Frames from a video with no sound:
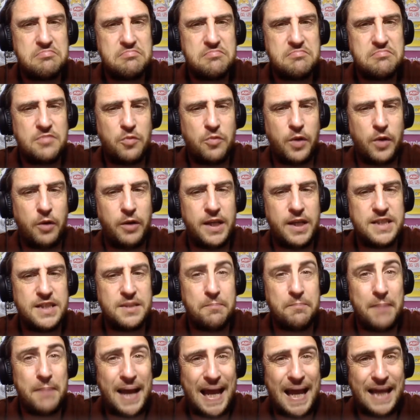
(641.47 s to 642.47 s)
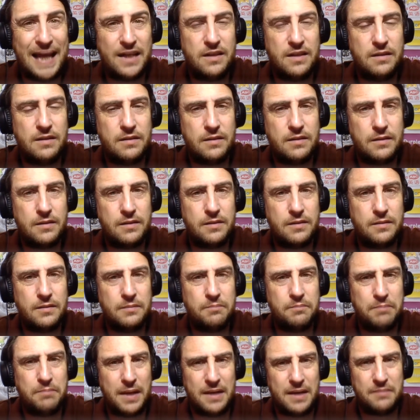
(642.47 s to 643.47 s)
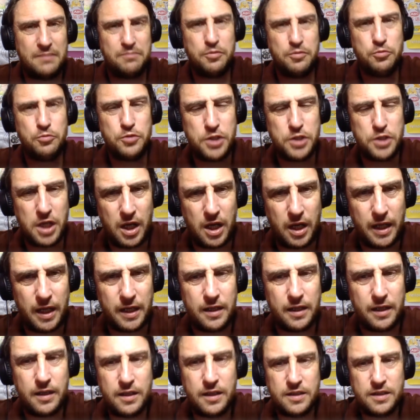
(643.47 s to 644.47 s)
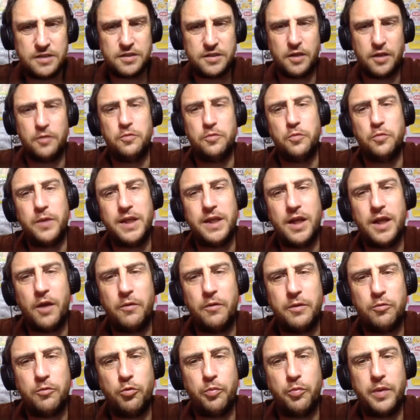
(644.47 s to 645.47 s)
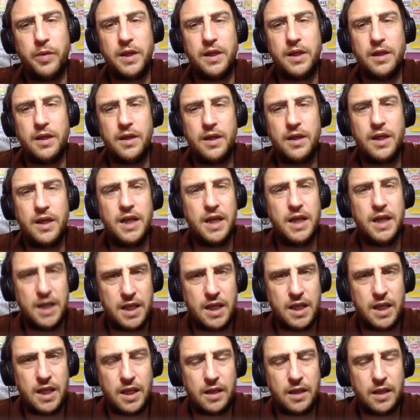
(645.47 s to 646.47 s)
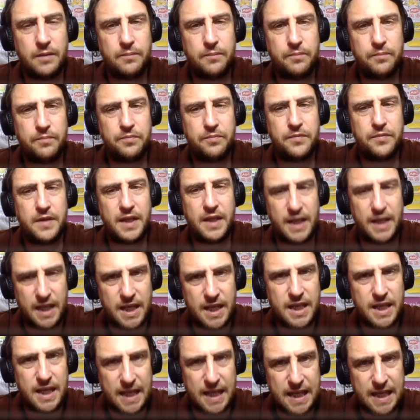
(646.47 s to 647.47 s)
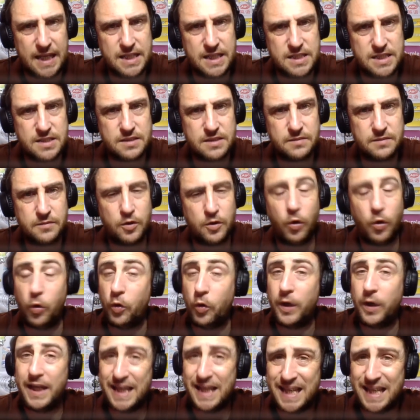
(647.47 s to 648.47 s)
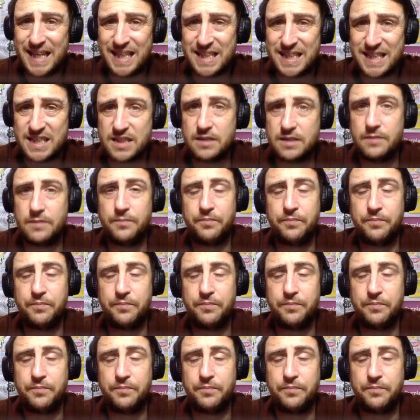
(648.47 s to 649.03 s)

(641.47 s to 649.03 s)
Well, he's a man, Ben Puchai, so we know it will be he. He is or he's.